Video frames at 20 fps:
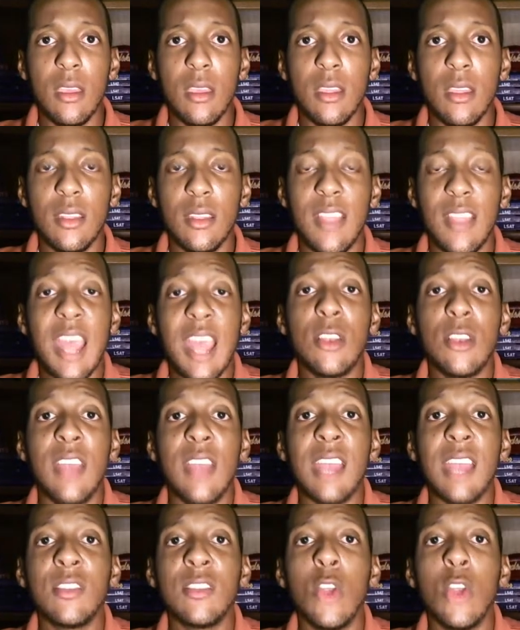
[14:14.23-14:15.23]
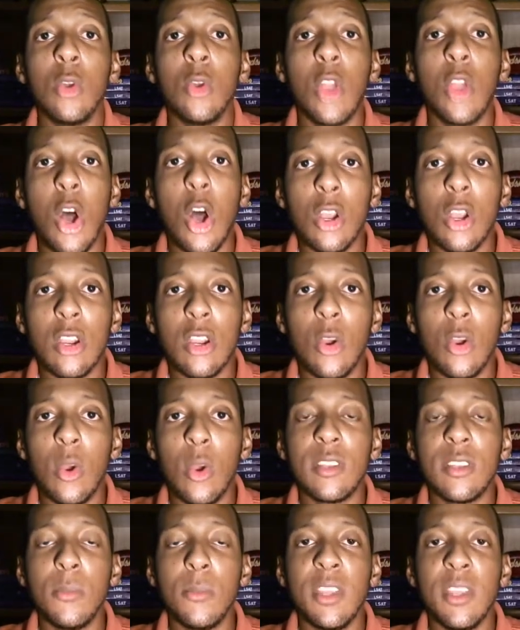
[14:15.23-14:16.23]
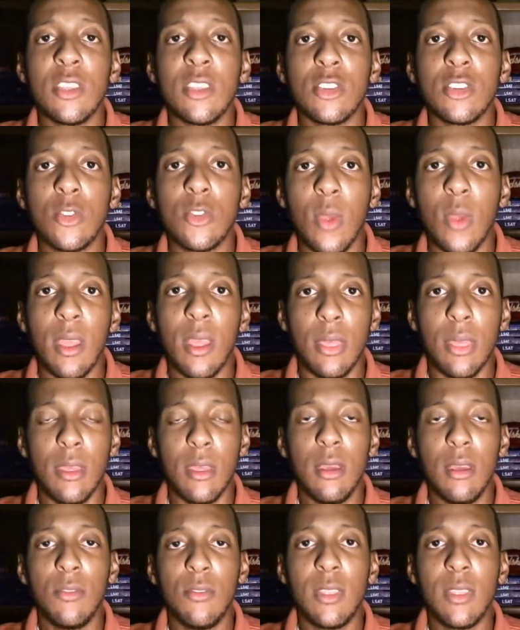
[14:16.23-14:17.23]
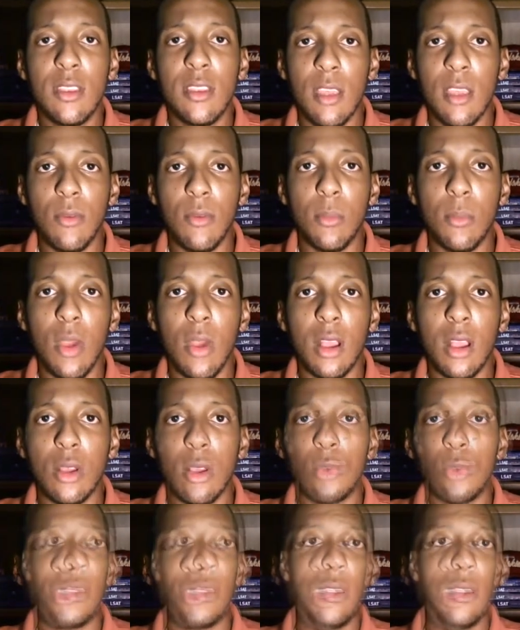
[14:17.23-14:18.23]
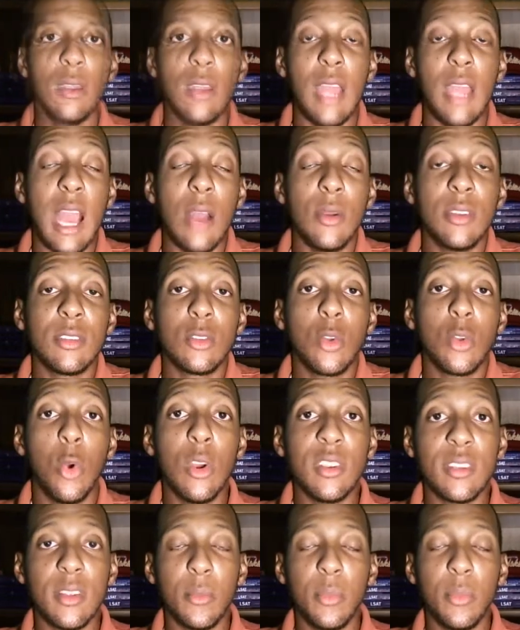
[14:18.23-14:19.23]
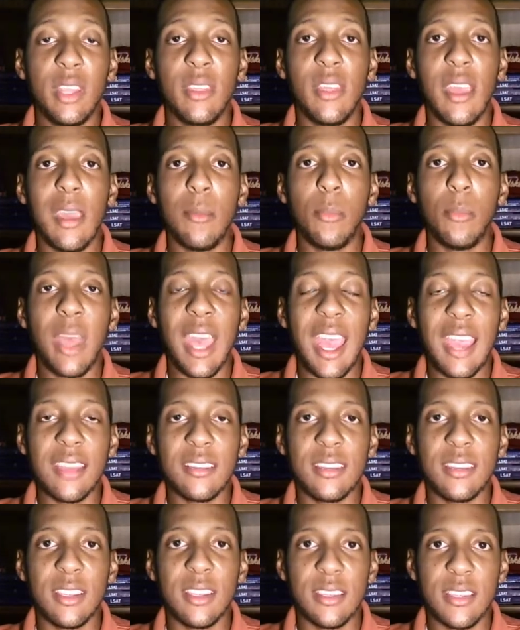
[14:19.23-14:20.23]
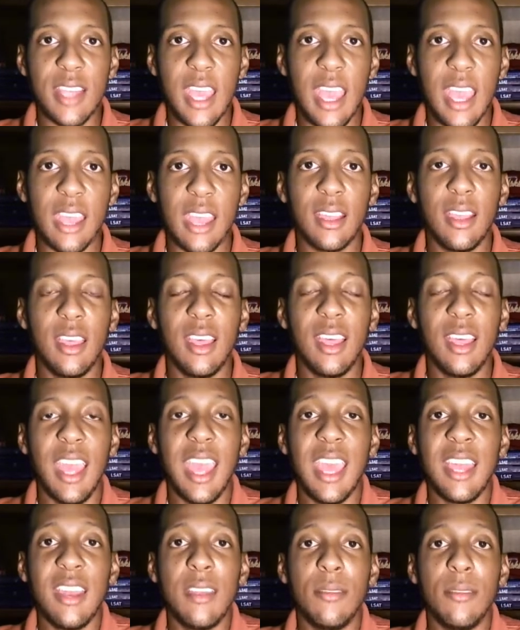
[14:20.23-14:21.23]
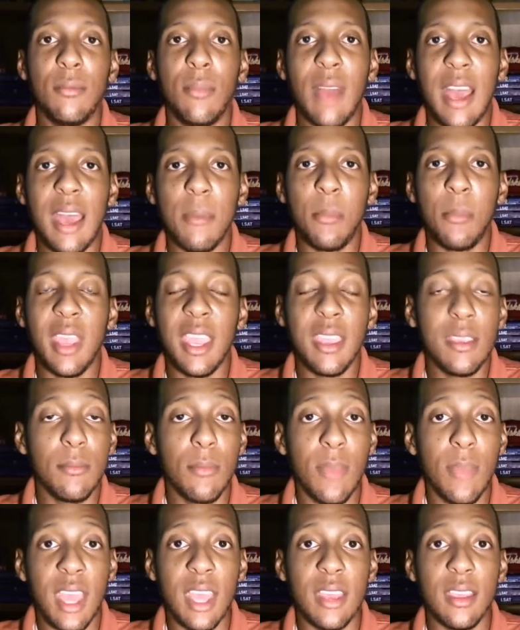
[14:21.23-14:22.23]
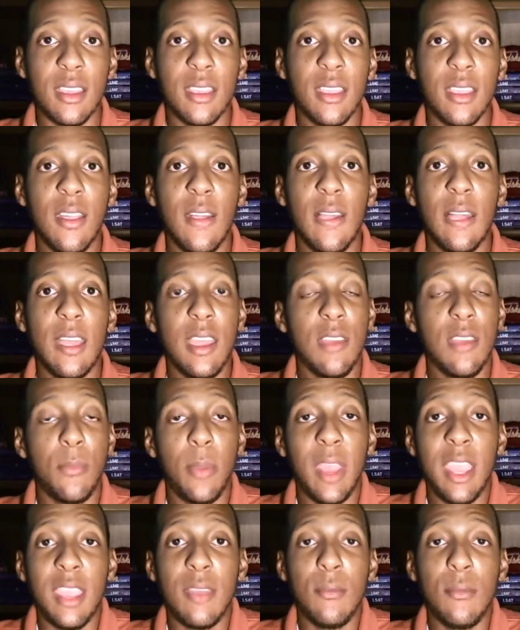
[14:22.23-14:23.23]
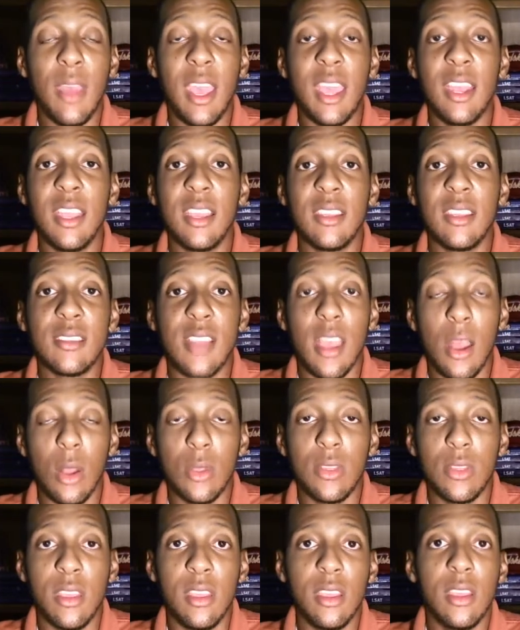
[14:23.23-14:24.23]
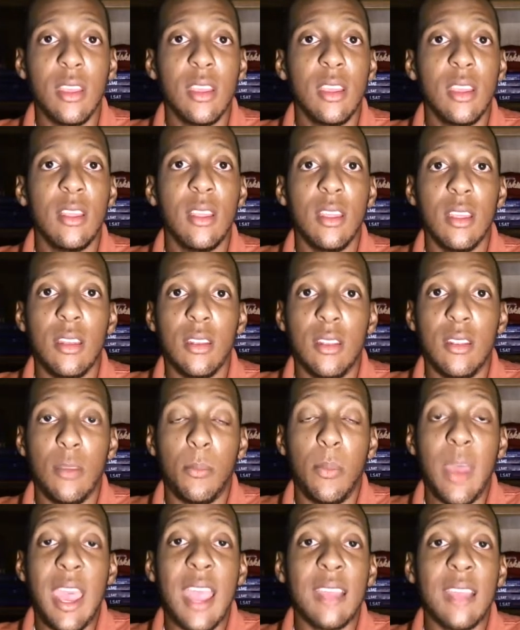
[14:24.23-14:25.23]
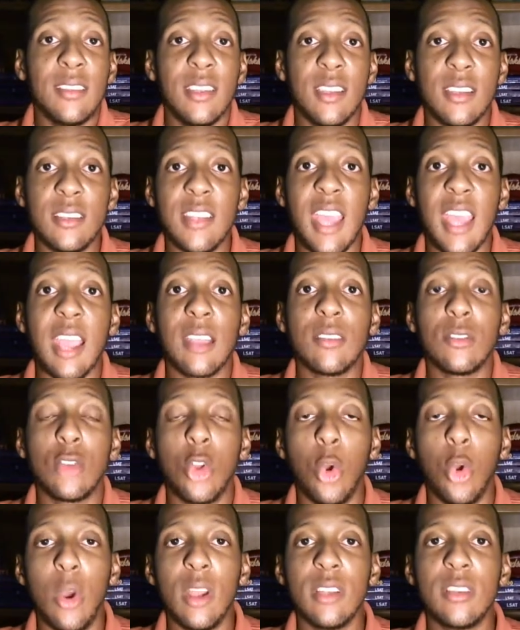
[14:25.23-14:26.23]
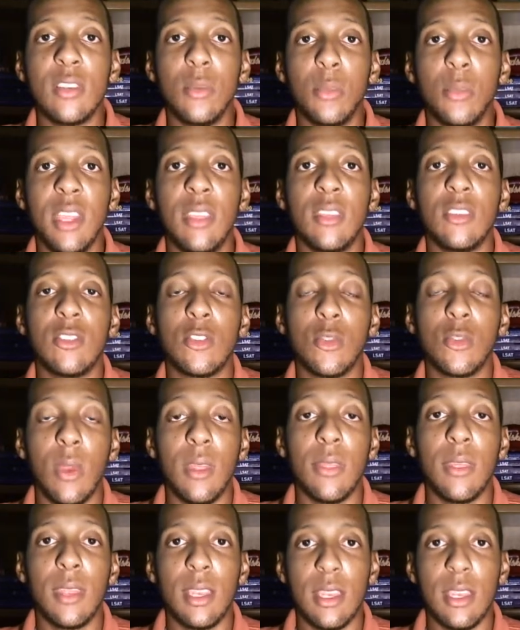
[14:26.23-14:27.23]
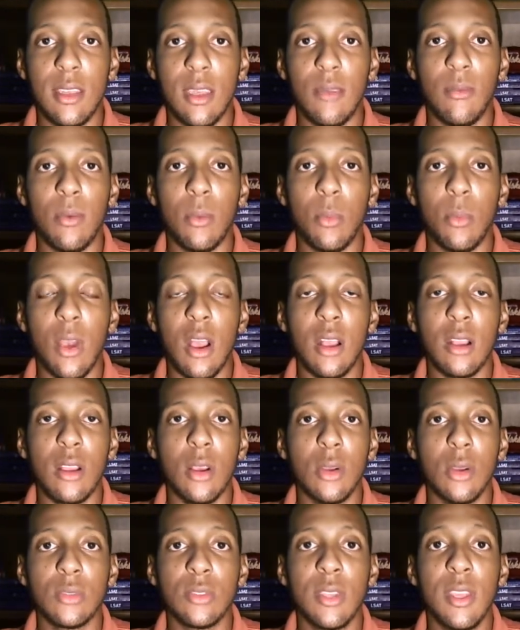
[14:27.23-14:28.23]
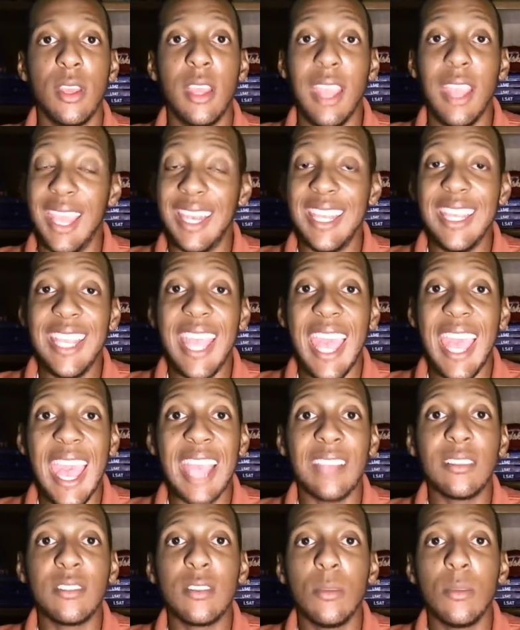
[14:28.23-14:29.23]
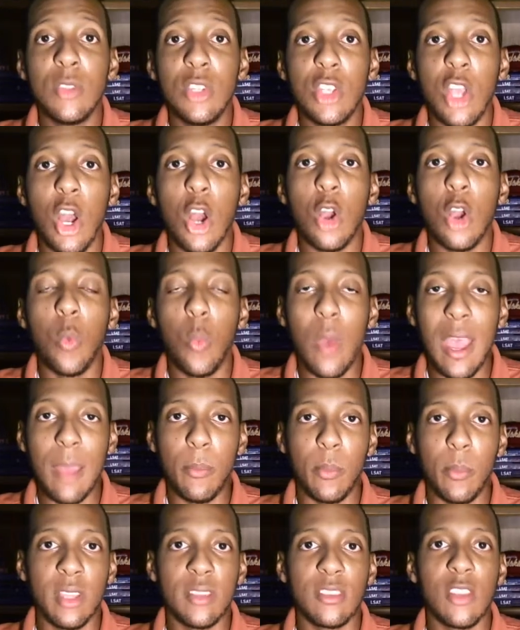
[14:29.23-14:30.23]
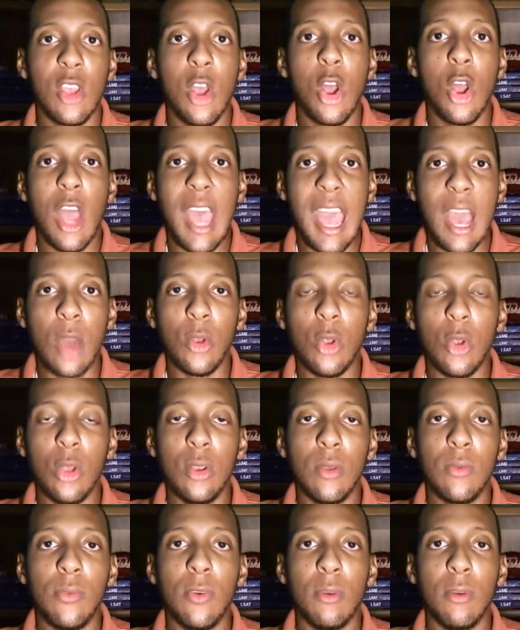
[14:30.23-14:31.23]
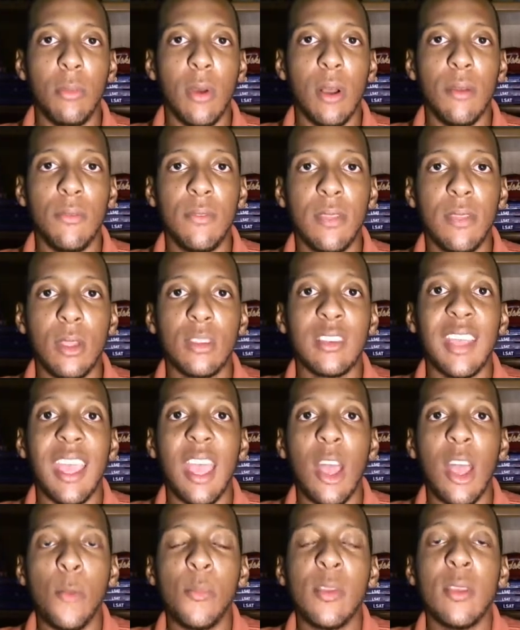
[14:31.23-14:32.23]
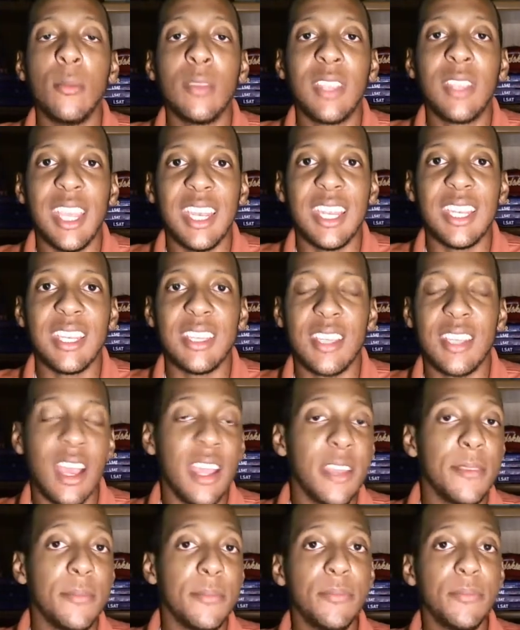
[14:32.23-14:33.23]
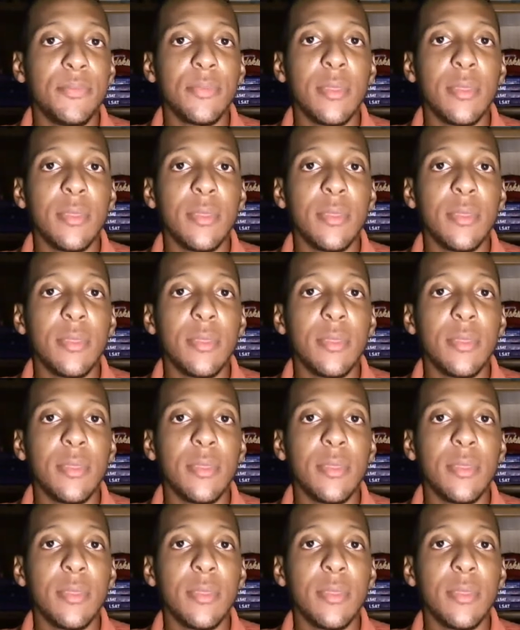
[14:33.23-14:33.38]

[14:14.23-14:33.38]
that's no longer going to be a strength for the Denver Broncos. Now it's going to be that passing attack headed by Peyton Manning. If Peyton Manning is healthy, the passing attack is going to be the strength of the Denver Broncos. And he has some young weapons out on the football field to help him get it done.